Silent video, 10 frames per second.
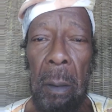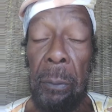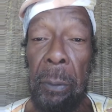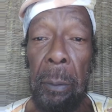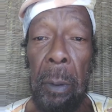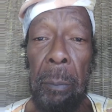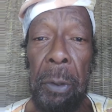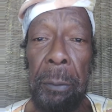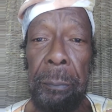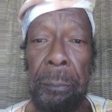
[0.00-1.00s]
See what I
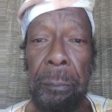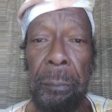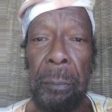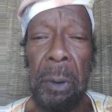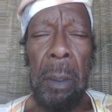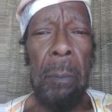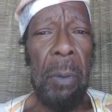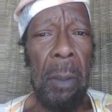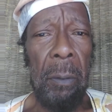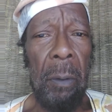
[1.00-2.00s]
mean? It
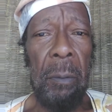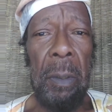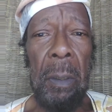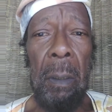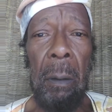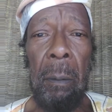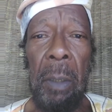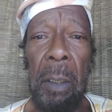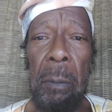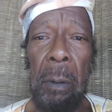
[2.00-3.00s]
depends on what you know,
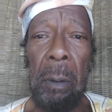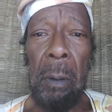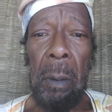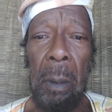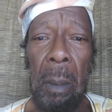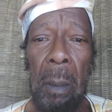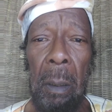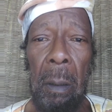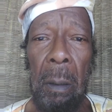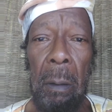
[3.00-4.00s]
baby.
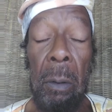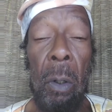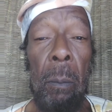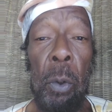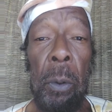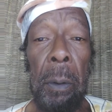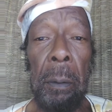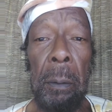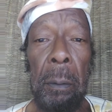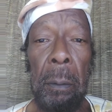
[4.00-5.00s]
No more.
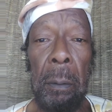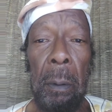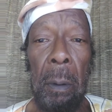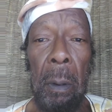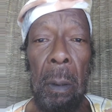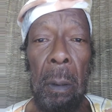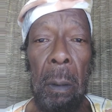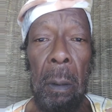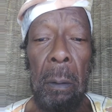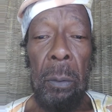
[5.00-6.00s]

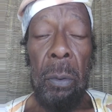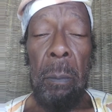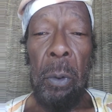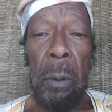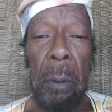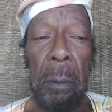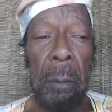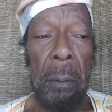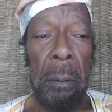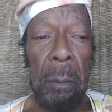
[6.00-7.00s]
Do more.
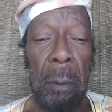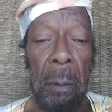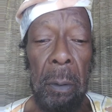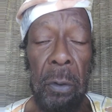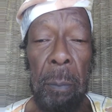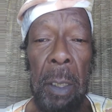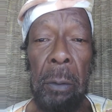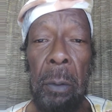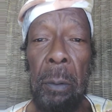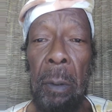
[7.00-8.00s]

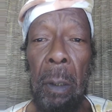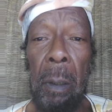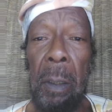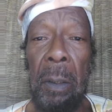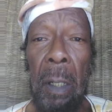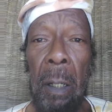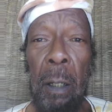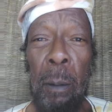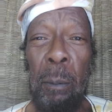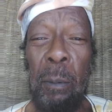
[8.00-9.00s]
Speak truth all the
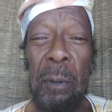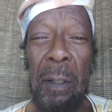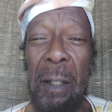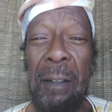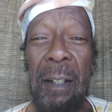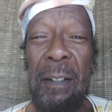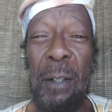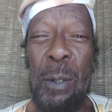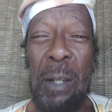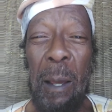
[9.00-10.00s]
time. Ain't nothing
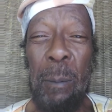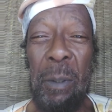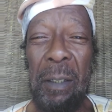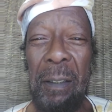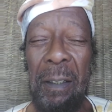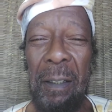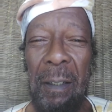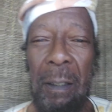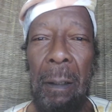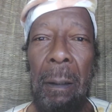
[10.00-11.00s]
else happening.
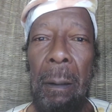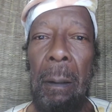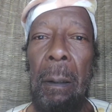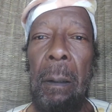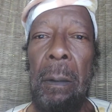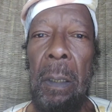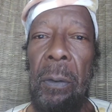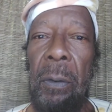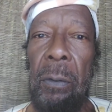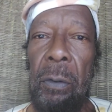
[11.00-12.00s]

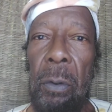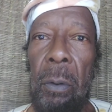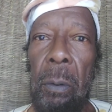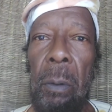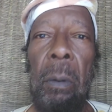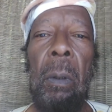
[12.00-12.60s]
This is true.